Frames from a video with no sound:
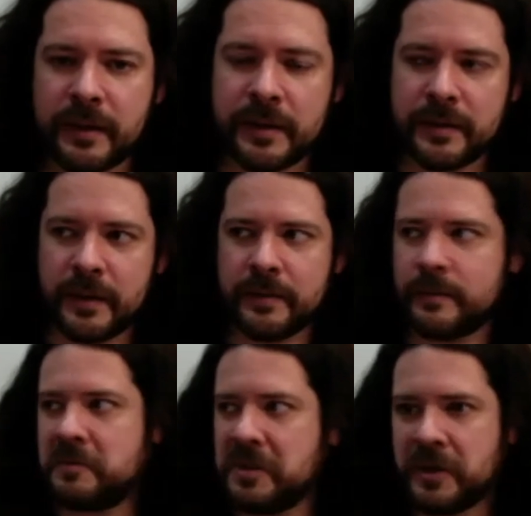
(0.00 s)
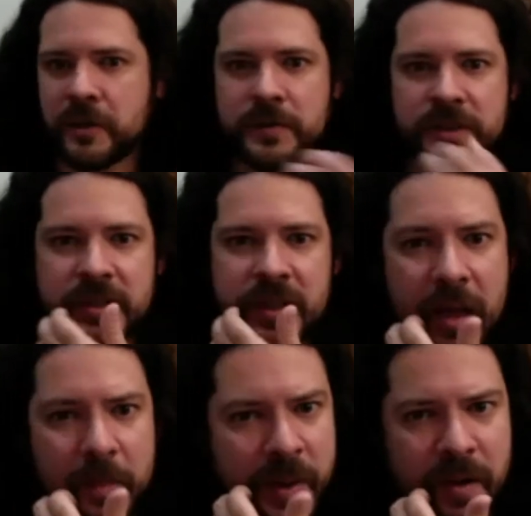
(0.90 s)
and and you know, just
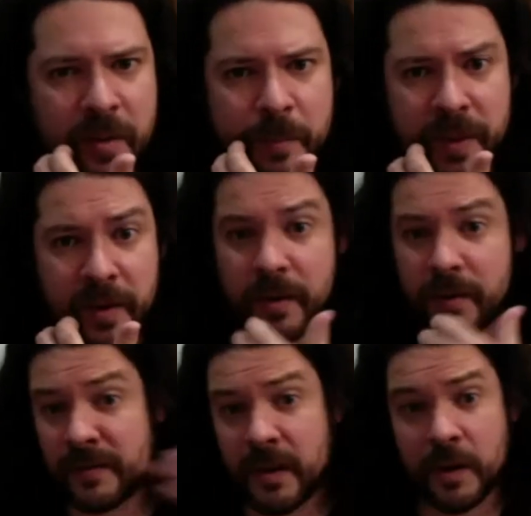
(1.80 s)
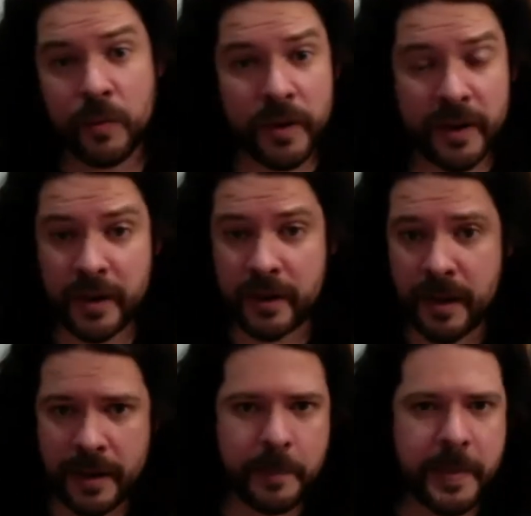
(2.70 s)
got bigger and bigger, and I started working in
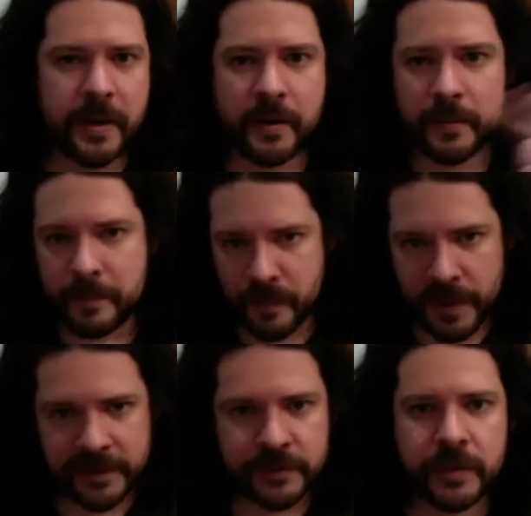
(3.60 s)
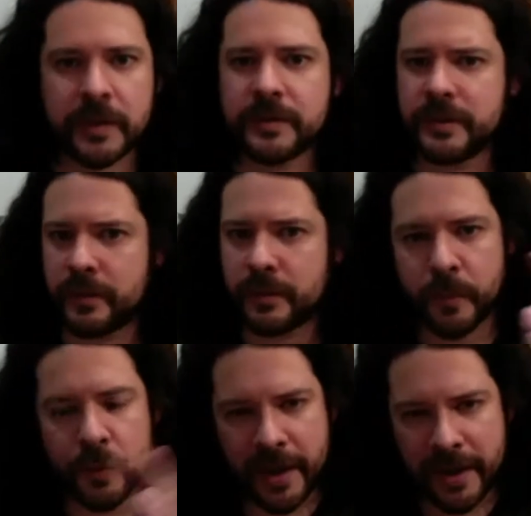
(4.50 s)
like better restaurants, you know,
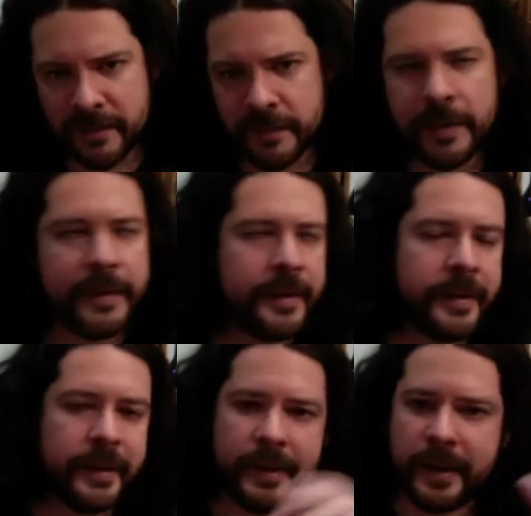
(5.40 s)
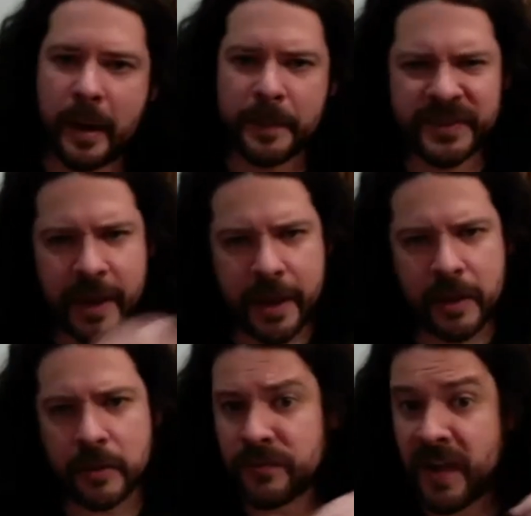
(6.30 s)
more like uh,
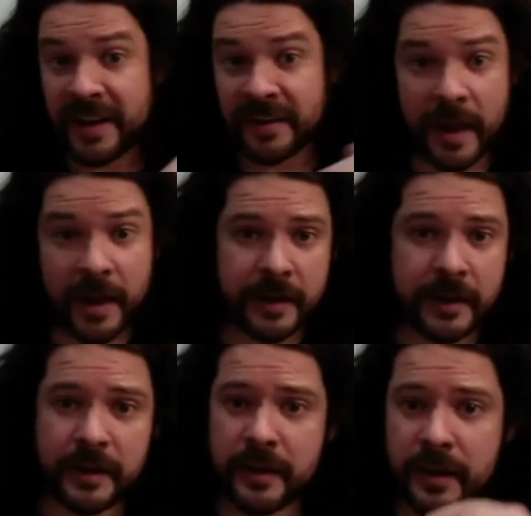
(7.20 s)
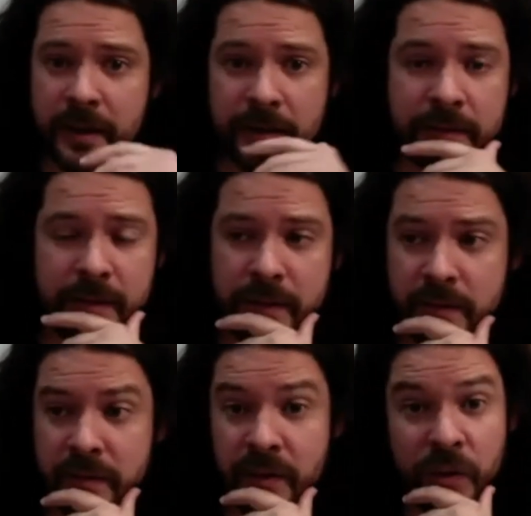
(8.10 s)
upscale fine dining, and and
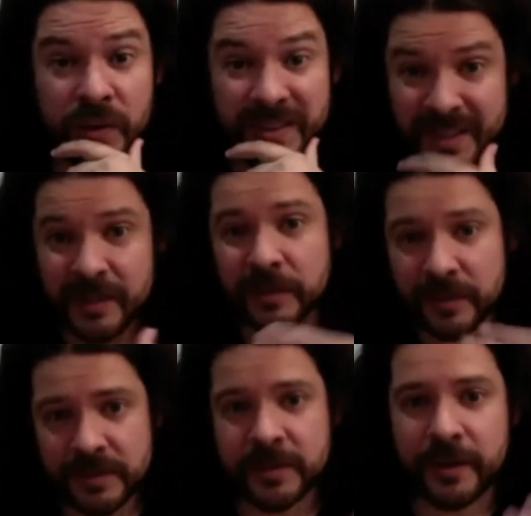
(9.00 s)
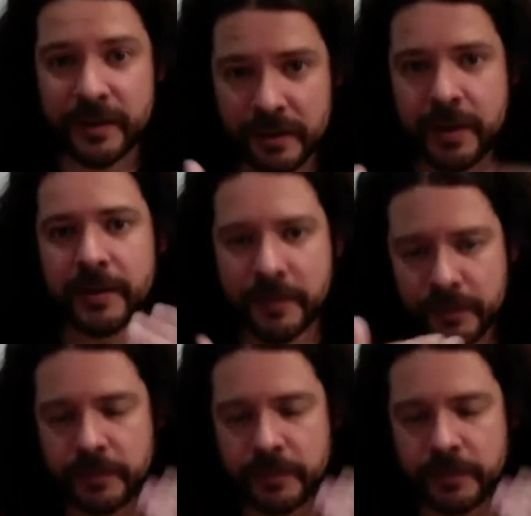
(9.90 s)
you know, the skills started like to